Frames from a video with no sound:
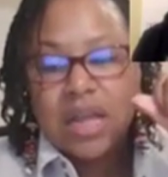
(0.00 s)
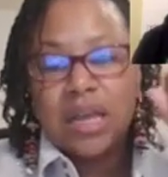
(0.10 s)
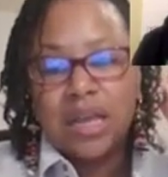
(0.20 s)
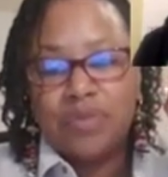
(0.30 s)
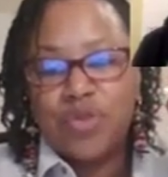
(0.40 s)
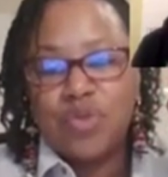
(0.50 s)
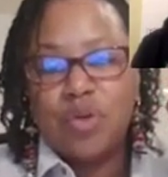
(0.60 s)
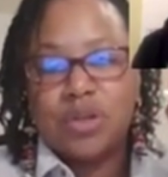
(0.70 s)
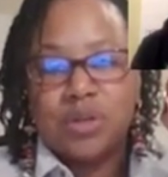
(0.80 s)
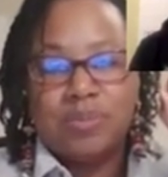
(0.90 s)
If you
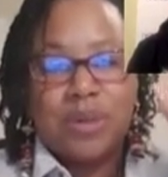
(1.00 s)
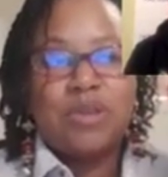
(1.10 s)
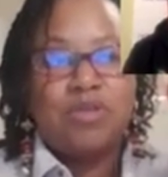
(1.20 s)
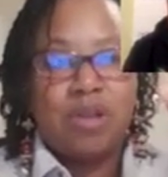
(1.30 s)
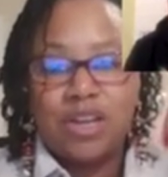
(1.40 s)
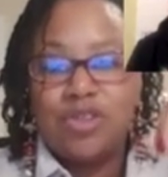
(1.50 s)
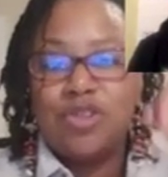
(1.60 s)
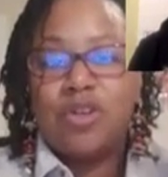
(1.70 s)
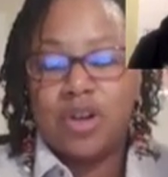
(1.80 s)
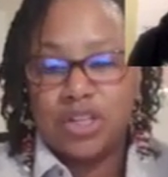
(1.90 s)
want to be great,
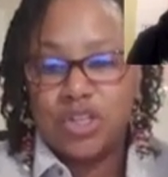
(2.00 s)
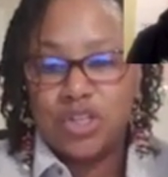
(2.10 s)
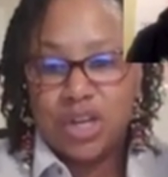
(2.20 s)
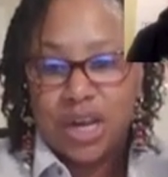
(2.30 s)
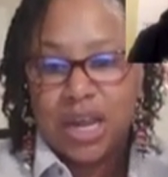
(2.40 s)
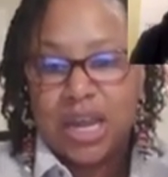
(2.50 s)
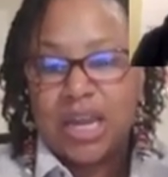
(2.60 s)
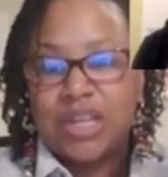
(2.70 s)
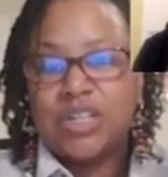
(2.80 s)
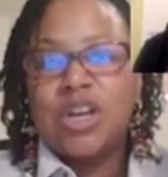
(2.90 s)
you're going to
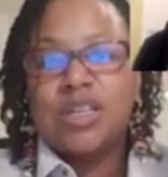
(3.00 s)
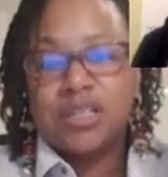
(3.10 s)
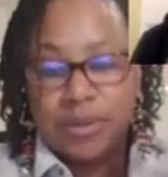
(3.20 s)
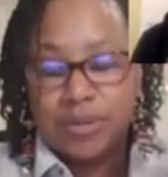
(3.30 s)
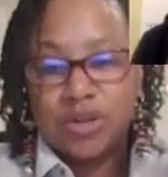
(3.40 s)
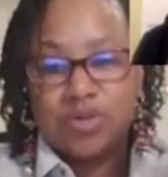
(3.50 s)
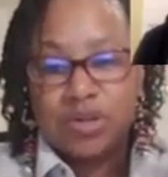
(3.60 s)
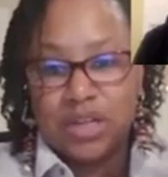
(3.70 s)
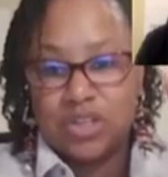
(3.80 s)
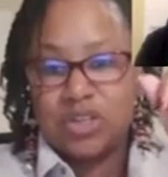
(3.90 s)
change some of those
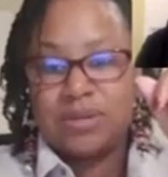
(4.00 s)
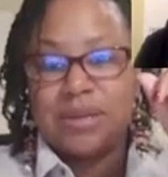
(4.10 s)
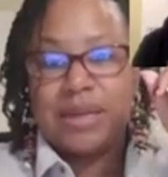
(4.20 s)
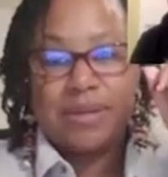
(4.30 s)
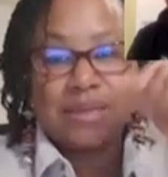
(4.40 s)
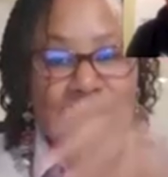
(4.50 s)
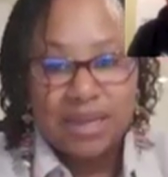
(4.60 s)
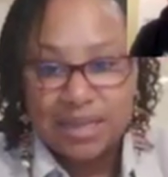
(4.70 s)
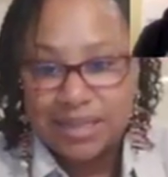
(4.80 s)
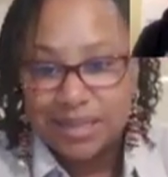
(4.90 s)
relationships. And let me tell
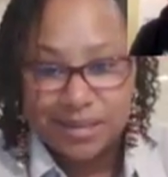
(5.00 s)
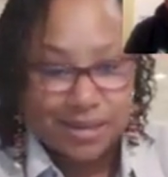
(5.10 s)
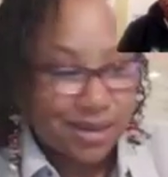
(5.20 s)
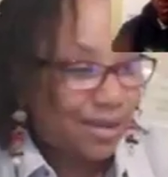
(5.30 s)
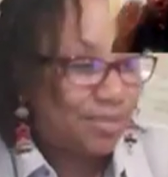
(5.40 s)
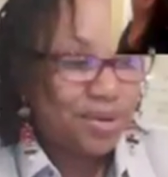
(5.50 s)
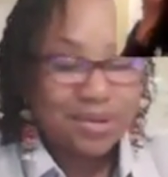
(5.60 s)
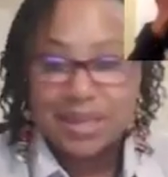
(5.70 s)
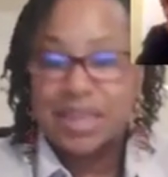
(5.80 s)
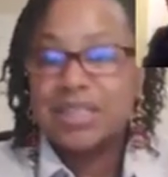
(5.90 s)
you, sister and
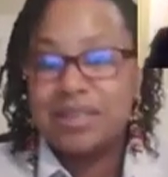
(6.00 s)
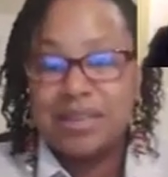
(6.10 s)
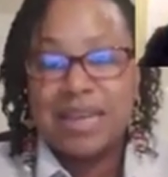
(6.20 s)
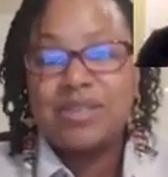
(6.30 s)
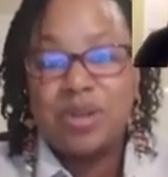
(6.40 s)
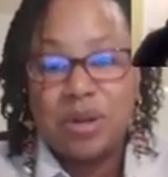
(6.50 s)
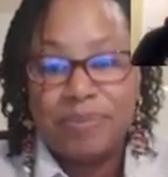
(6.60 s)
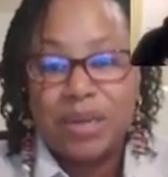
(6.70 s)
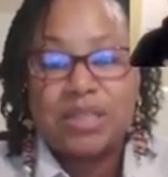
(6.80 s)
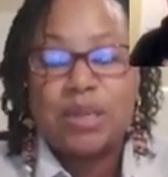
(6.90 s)
brother, that's going to
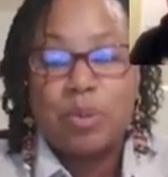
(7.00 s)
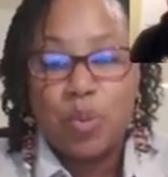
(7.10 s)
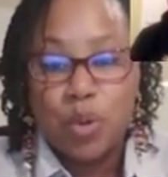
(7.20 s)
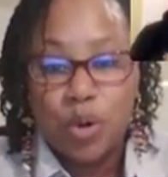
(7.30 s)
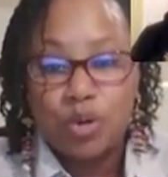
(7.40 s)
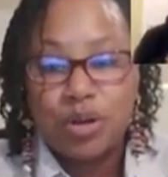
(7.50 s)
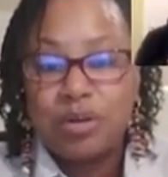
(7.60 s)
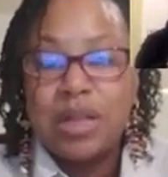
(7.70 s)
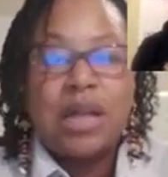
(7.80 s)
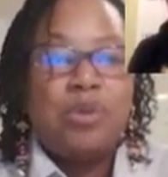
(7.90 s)
be some work.
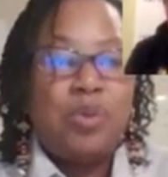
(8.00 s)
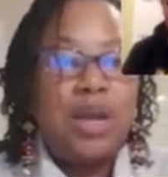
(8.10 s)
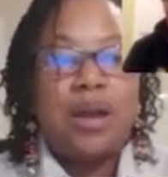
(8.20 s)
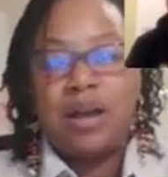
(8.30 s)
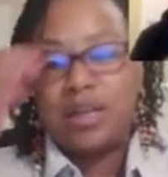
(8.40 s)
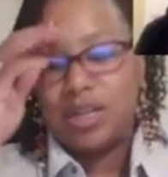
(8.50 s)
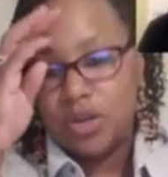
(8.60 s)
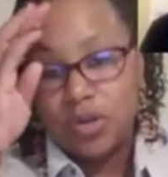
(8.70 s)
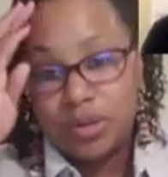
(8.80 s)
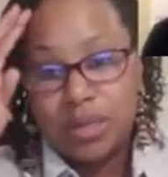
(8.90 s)
We are under
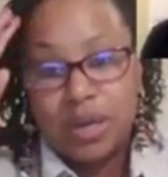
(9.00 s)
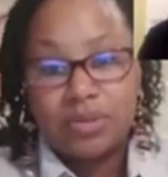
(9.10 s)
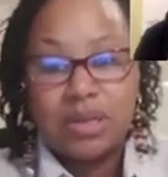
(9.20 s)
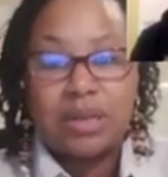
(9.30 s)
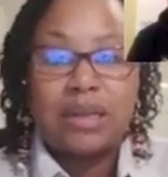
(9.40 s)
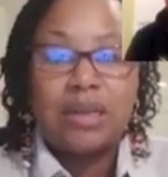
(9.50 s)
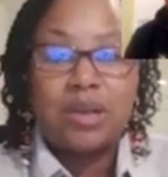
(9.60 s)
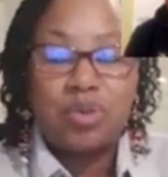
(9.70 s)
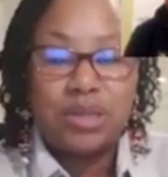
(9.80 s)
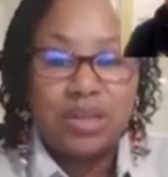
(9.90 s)
no assumption, and I
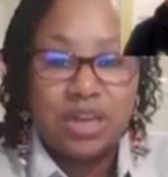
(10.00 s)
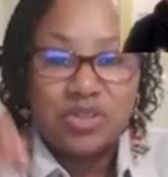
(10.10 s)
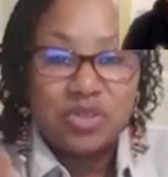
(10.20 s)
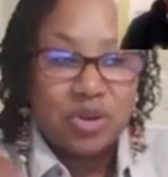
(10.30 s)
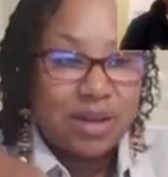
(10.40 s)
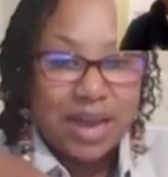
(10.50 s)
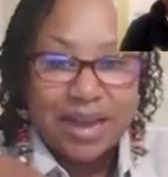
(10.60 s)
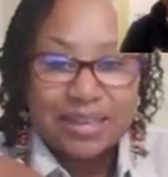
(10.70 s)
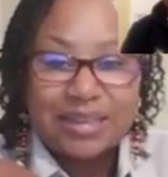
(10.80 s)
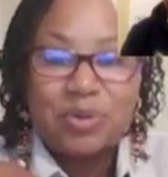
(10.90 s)
think we tell you no
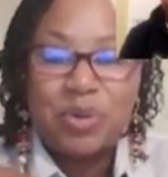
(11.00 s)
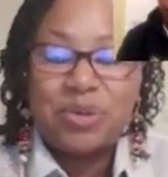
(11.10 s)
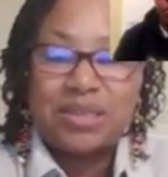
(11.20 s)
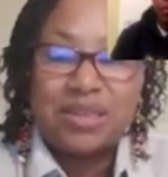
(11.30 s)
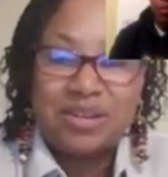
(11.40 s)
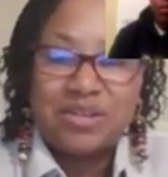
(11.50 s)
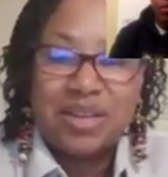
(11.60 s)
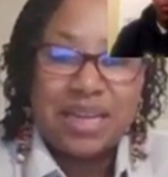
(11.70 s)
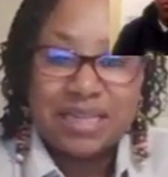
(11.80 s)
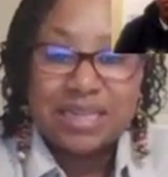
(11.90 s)
lies, that when we tell you
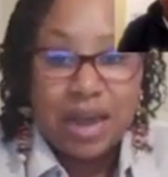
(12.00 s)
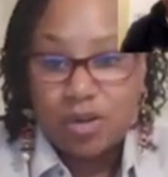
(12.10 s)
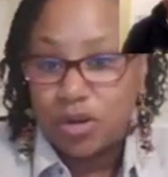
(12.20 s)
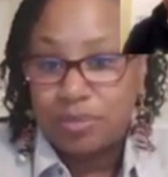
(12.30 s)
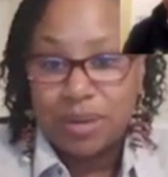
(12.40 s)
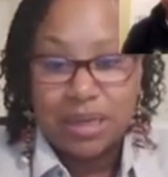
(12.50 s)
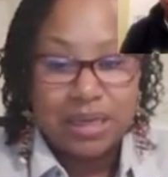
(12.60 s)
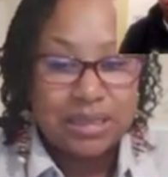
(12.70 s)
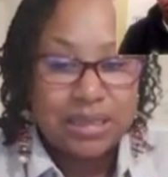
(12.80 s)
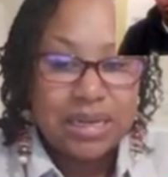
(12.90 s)
it's not going to be
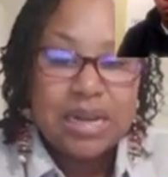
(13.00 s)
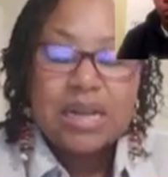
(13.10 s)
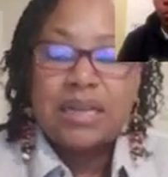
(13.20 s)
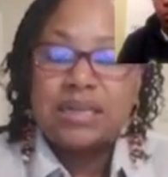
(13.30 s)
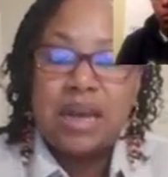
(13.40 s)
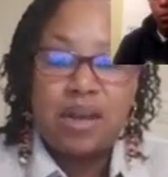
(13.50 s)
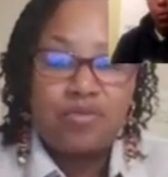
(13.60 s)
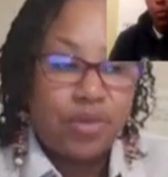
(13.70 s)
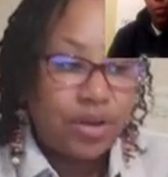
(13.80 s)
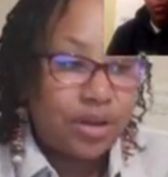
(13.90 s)
easy, it's
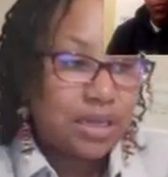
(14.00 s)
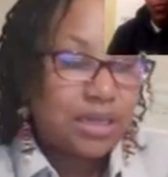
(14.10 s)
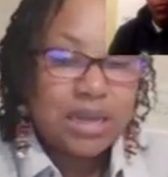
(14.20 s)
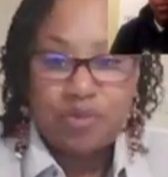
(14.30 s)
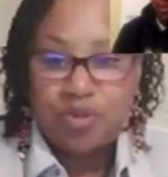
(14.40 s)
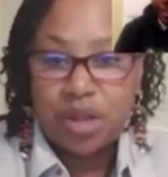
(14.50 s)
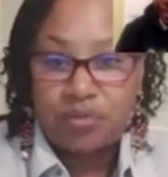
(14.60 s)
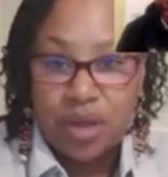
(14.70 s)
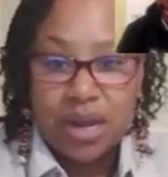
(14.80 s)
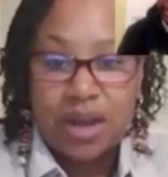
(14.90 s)
not fun, it's not for the
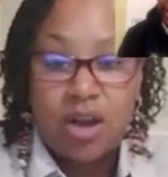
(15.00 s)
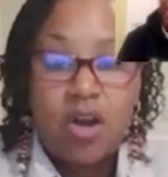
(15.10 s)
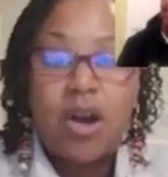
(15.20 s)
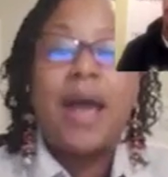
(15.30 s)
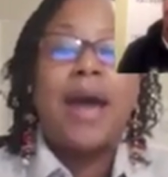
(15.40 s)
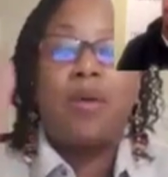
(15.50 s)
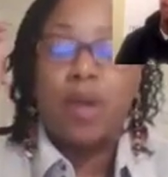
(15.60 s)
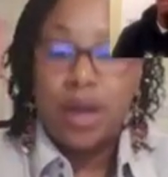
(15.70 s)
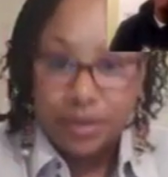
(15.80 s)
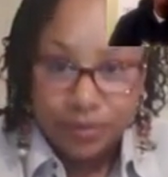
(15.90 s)
faint at heart.
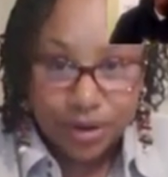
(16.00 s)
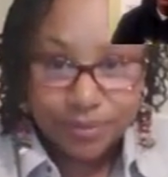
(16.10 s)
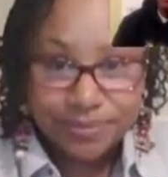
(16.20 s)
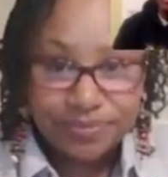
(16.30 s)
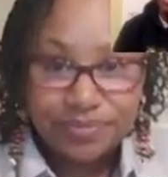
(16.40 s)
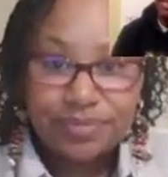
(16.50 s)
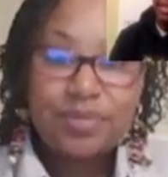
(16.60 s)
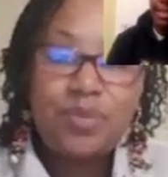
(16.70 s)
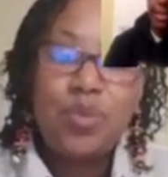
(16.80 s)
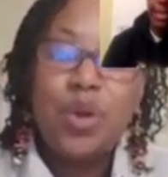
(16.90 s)
However,
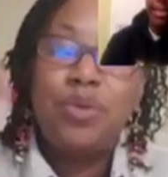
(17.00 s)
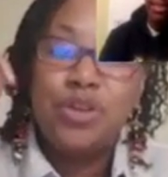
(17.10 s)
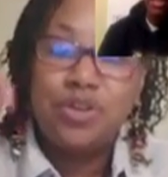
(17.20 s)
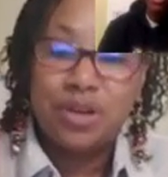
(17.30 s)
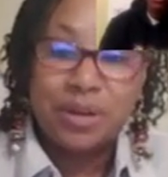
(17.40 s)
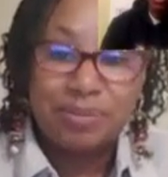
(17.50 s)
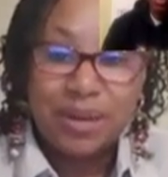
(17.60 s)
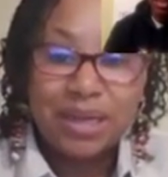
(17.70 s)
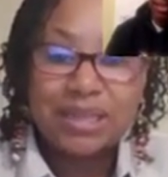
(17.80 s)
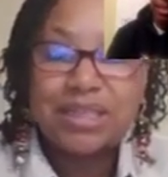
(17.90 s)
when you are
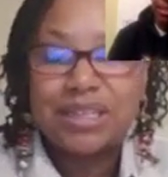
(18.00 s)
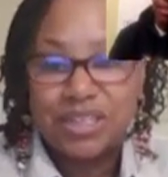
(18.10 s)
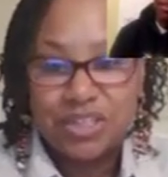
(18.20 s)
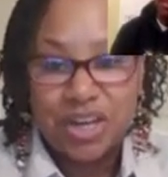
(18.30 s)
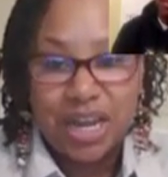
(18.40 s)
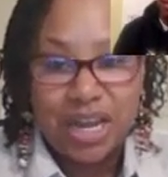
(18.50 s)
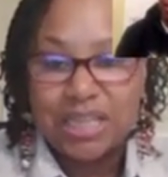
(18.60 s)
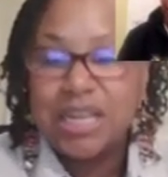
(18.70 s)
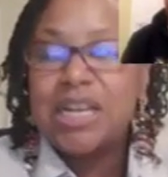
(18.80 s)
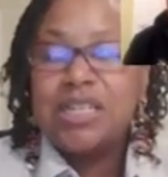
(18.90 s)
committed to the
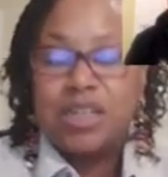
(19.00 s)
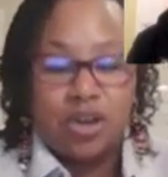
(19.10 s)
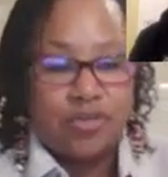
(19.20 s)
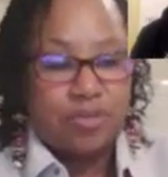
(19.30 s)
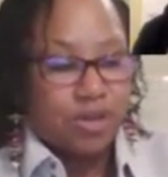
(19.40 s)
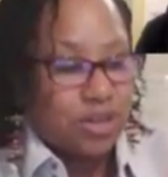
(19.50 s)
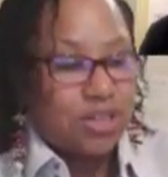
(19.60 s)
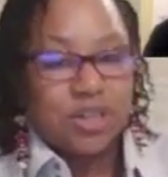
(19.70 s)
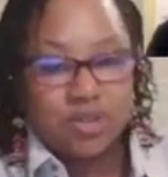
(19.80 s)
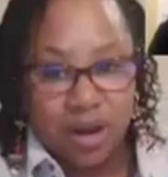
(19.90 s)
change, to go from good
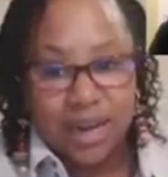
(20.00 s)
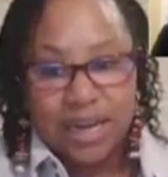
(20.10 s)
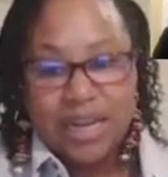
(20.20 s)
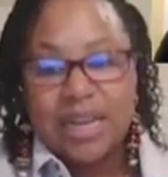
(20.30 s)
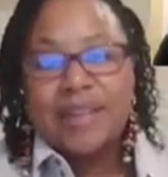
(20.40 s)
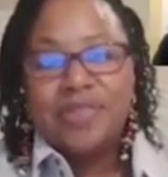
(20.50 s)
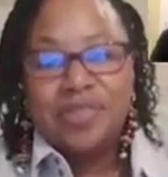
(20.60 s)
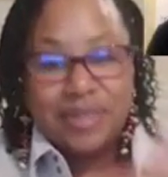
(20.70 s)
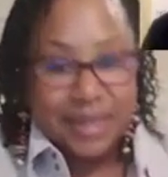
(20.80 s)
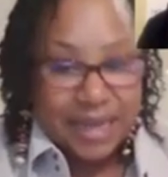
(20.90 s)
to great,
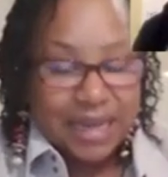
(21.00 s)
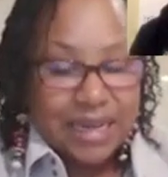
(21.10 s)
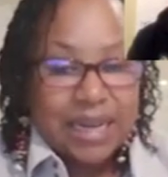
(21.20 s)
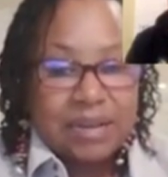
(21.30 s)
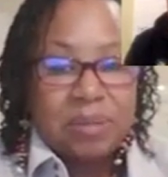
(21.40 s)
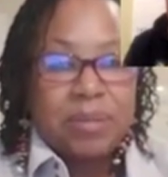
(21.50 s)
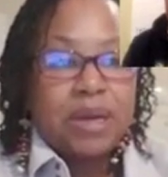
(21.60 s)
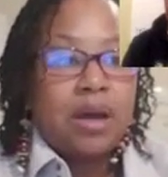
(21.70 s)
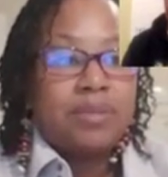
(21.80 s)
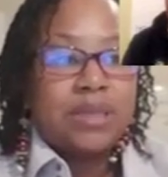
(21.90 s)
then it
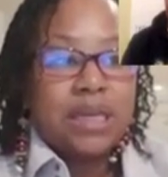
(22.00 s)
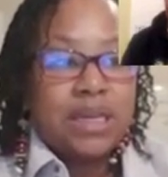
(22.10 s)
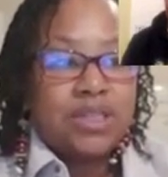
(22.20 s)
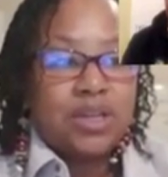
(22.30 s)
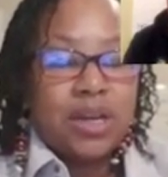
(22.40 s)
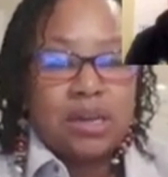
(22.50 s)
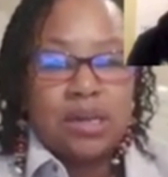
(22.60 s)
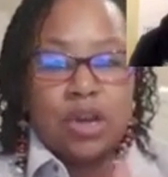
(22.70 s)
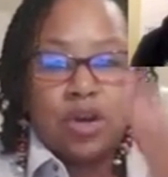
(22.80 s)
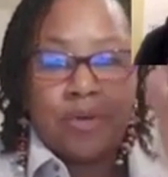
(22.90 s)
becomes easier
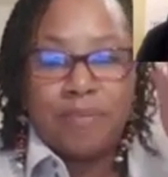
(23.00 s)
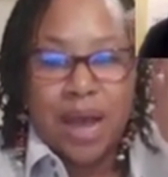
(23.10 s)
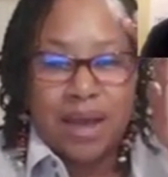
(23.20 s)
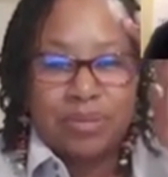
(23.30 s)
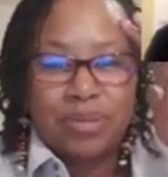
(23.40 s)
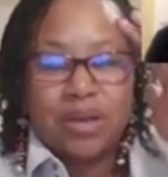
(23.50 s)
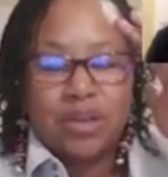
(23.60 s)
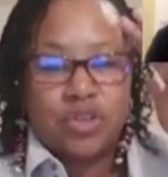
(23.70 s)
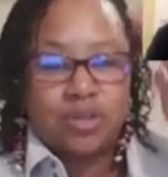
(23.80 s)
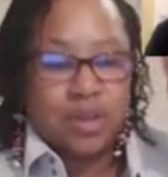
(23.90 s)
in your mind
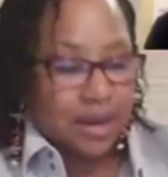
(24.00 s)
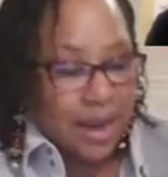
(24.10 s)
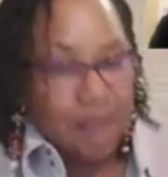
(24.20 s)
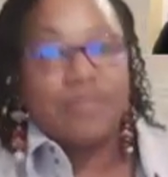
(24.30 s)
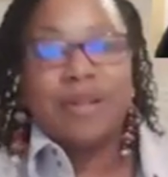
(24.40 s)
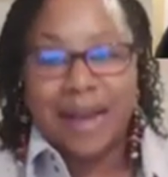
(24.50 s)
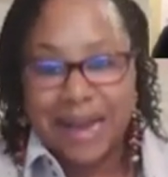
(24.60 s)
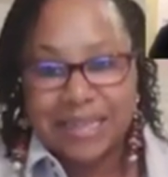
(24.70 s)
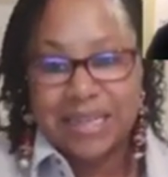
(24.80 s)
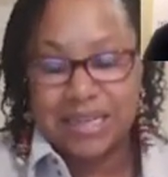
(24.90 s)
because you think, I've
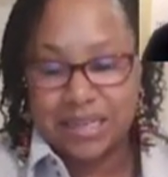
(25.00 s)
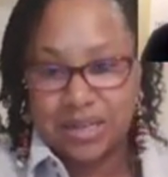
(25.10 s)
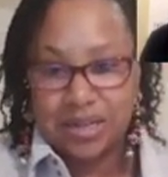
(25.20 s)
got to get to the